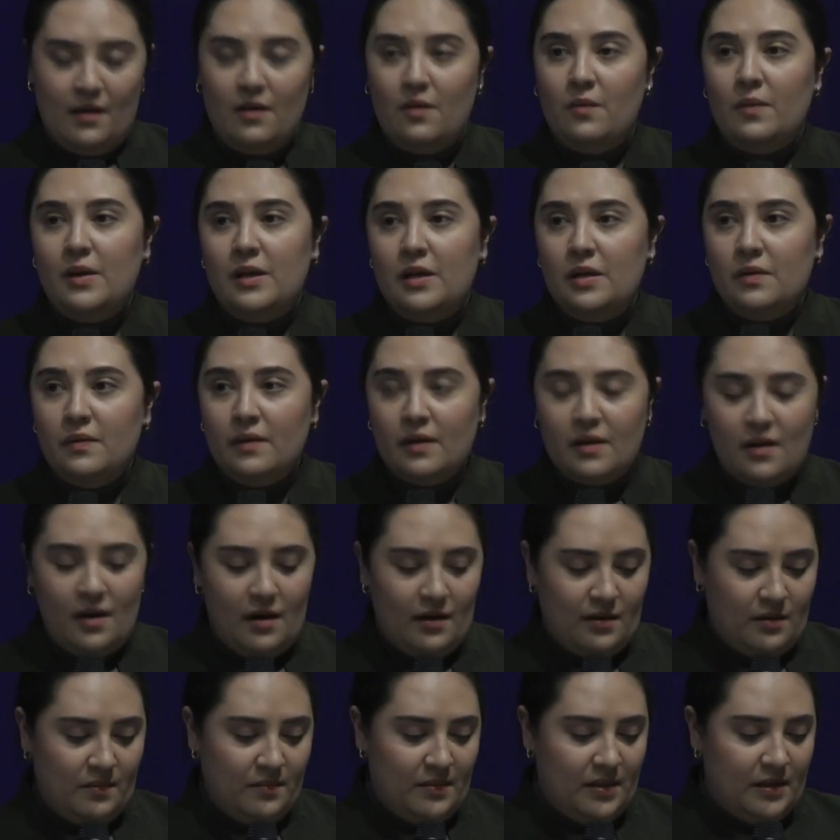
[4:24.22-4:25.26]
When new
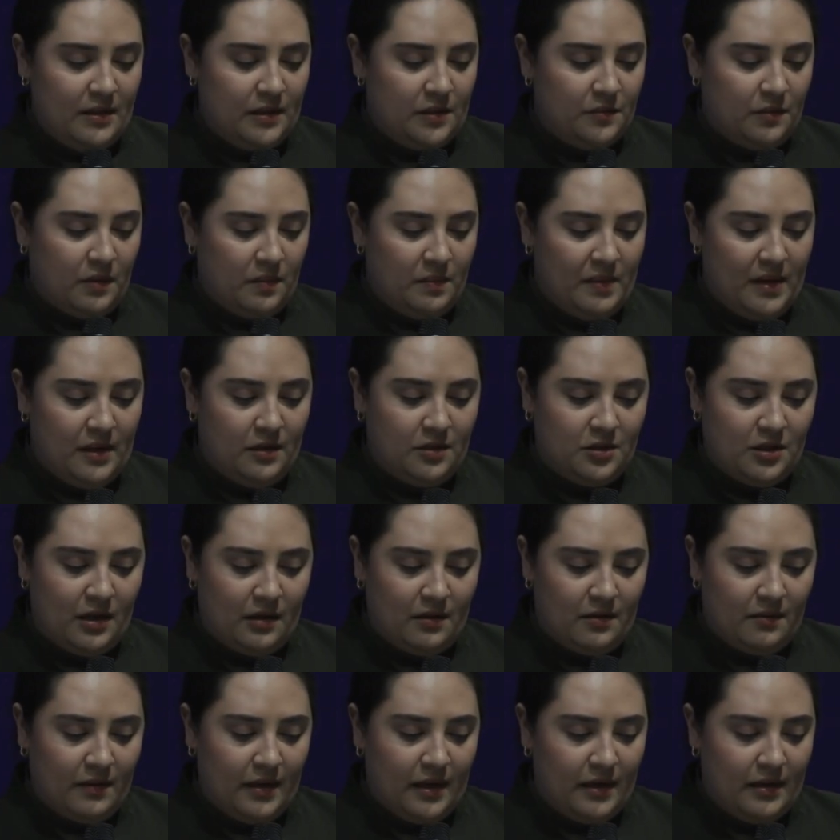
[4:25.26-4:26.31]
economies were being
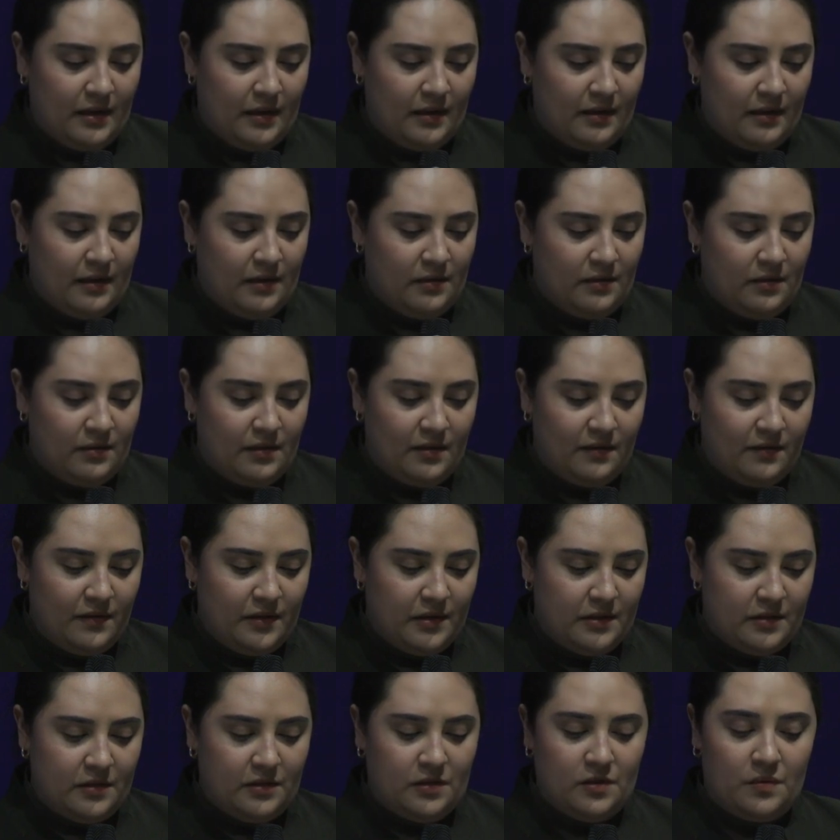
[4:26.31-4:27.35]
generated in
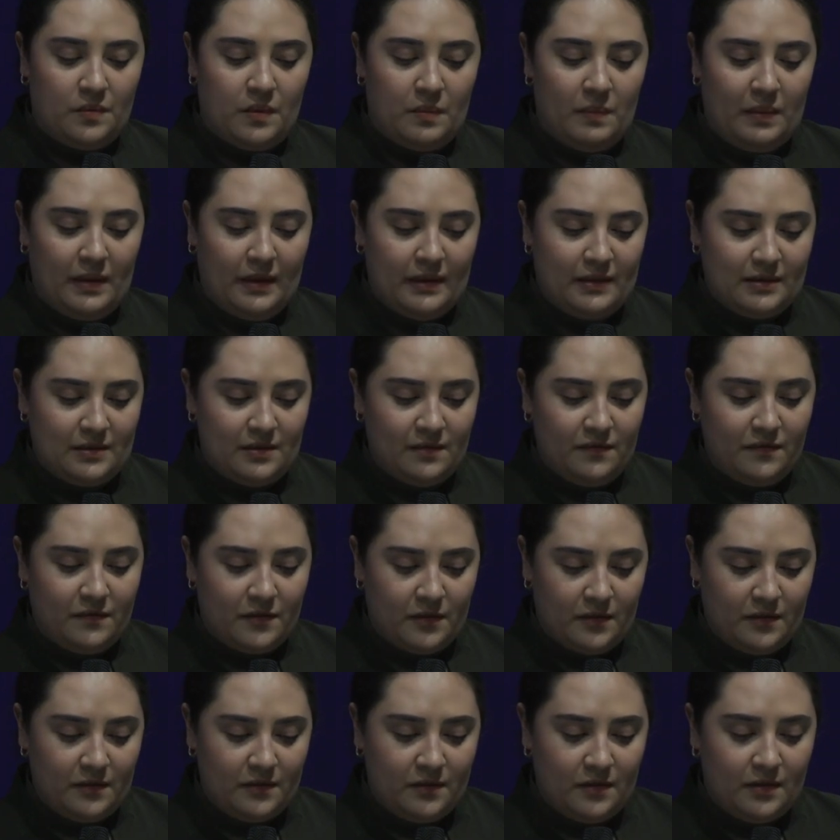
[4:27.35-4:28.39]
Nunavut to replace the
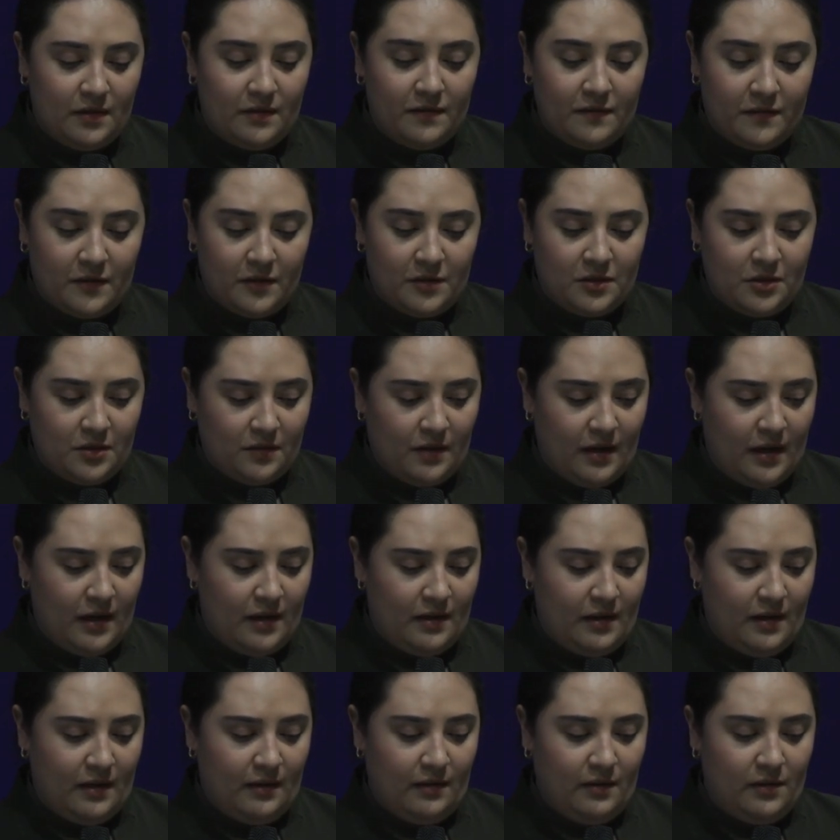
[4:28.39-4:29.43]
fur, the fur
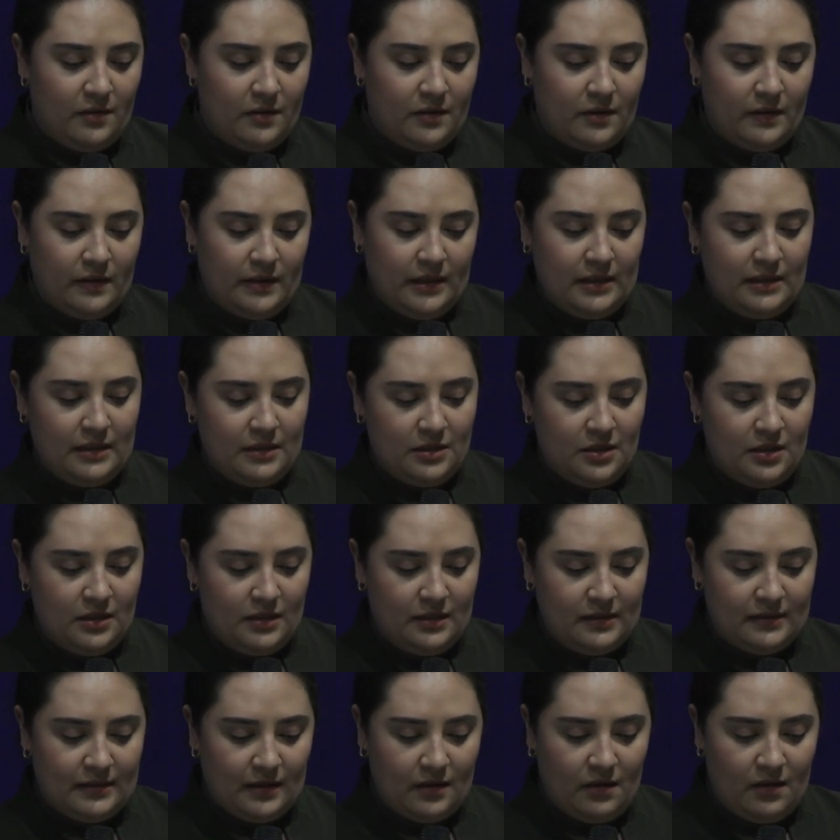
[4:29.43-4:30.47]
trade and local
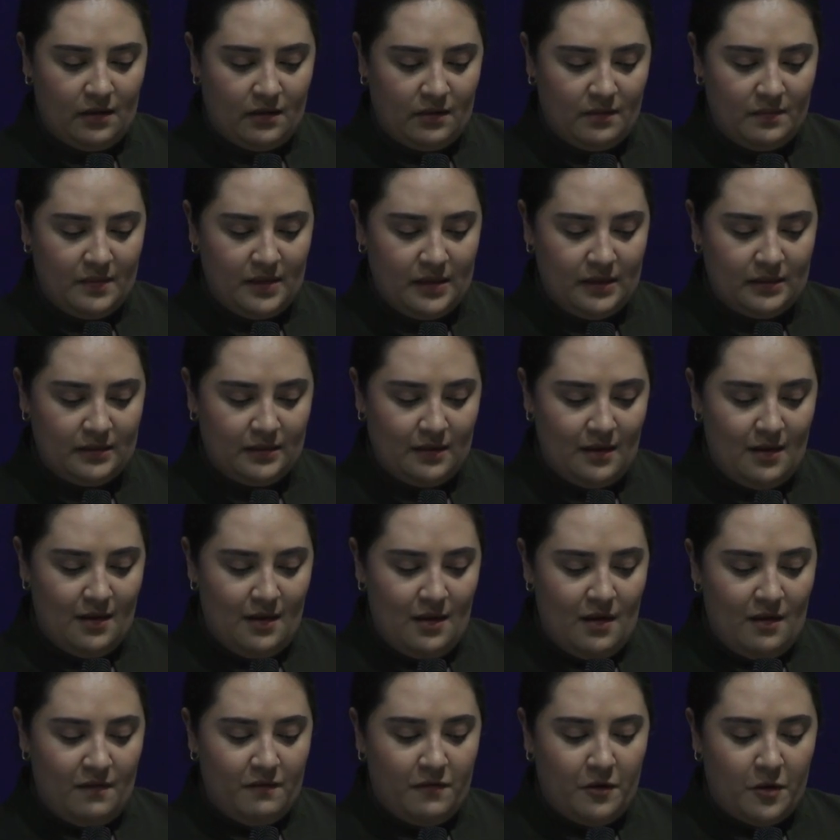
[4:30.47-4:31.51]
indigenous economies,
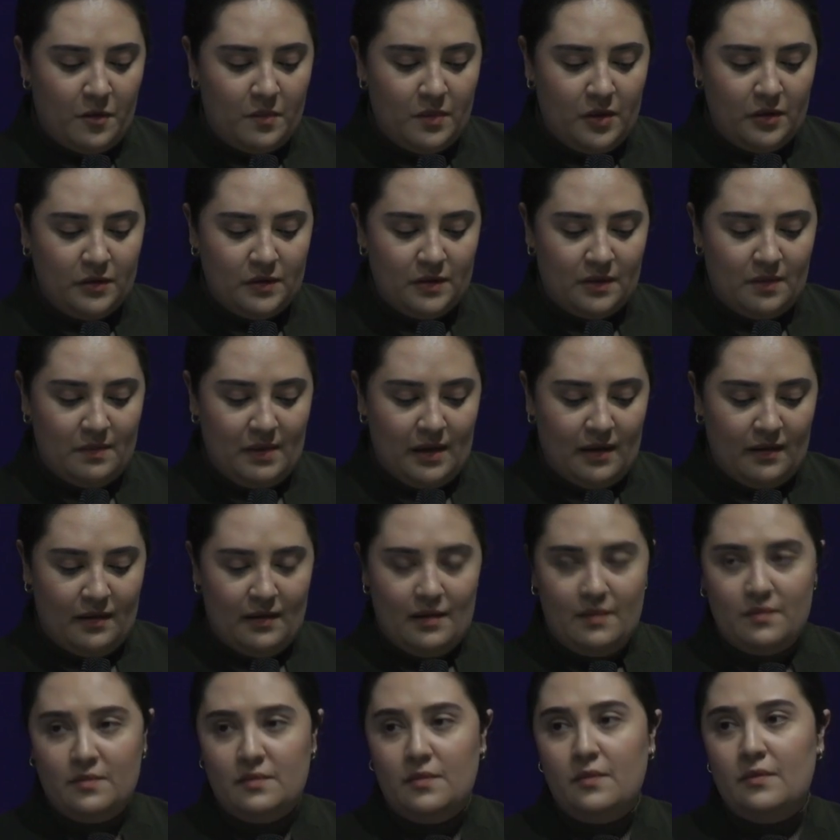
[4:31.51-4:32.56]
foremost among
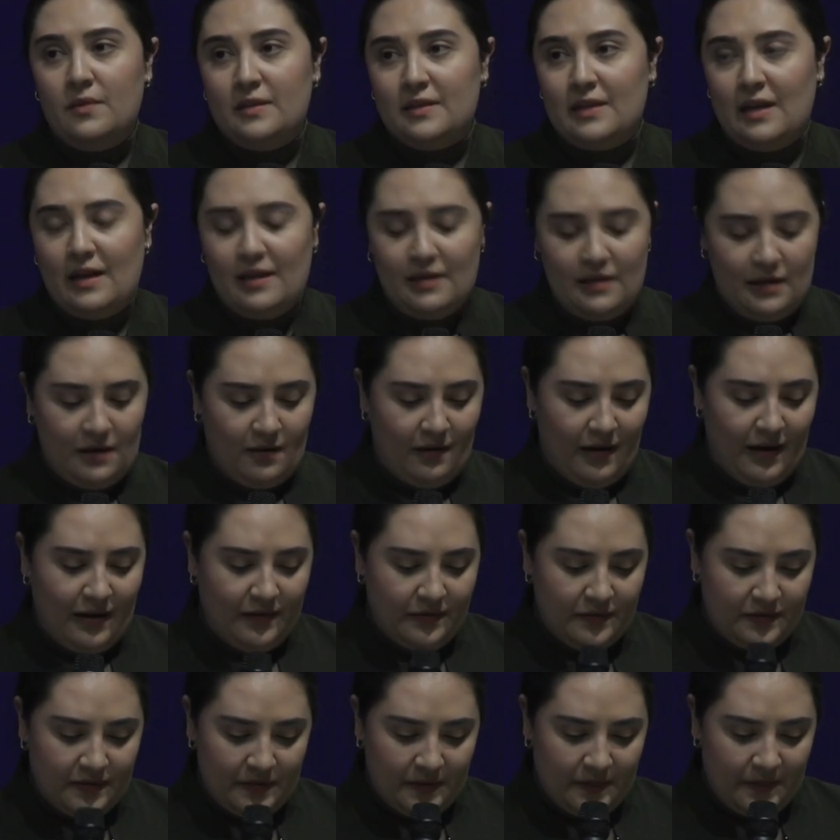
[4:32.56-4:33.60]
them was
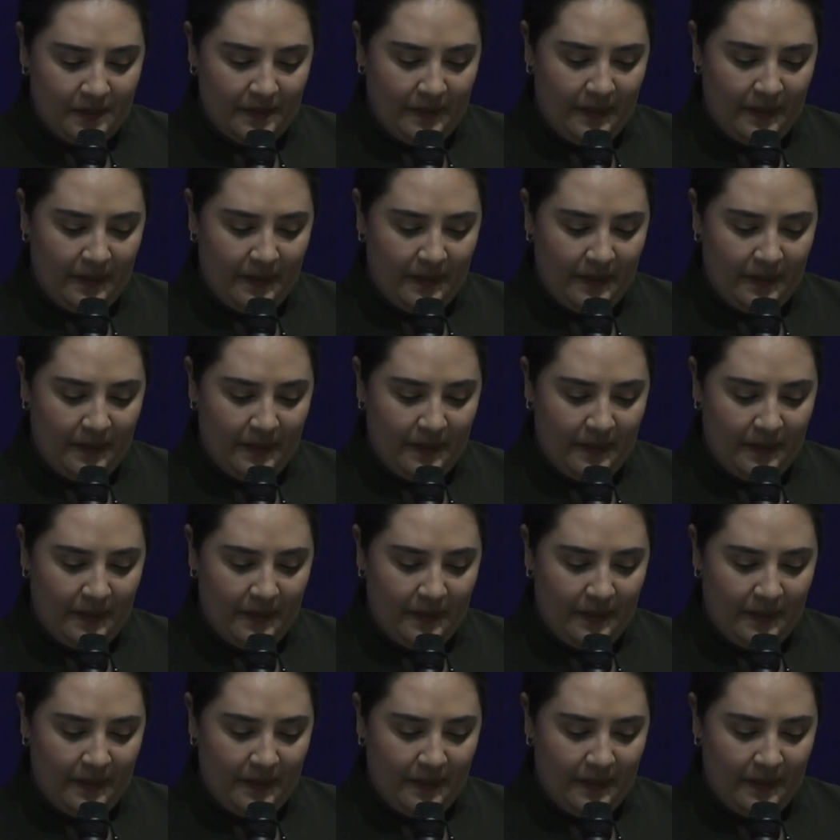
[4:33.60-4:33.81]
handicrafts.